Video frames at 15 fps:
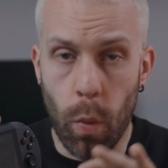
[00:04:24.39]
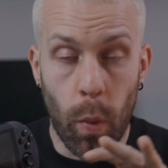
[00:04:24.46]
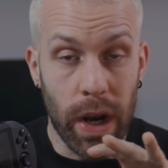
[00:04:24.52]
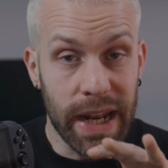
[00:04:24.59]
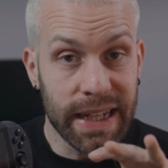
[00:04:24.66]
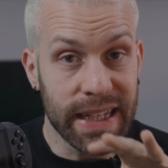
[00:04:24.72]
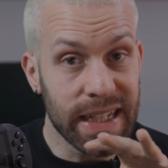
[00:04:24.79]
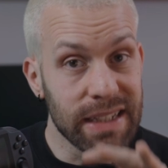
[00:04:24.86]

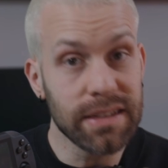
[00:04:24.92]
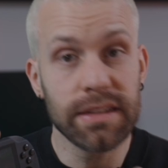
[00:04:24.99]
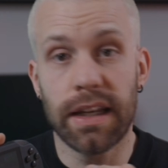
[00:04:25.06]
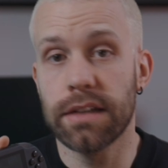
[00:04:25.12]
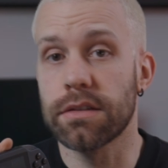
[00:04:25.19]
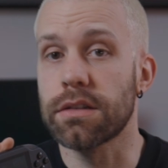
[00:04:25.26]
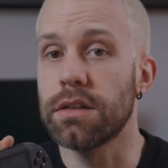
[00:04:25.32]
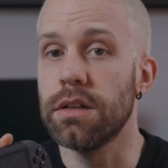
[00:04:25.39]
While it isn't
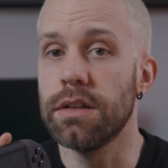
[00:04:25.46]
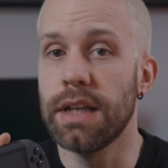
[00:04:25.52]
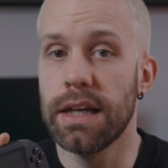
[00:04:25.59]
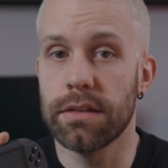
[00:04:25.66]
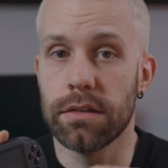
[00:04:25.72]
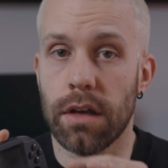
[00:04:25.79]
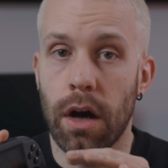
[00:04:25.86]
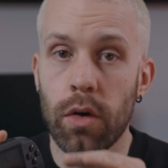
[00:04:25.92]
as good
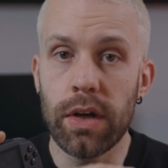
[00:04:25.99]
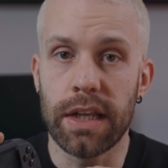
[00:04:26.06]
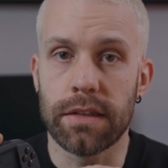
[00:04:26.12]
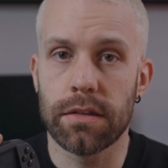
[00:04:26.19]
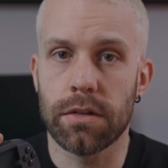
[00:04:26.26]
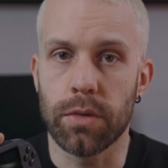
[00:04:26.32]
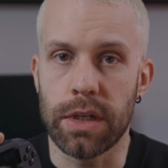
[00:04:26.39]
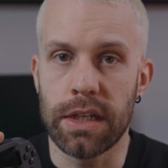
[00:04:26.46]
as an
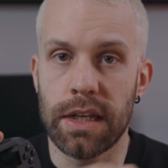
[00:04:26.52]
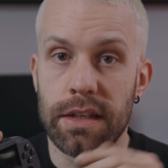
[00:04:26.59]
OLED screen,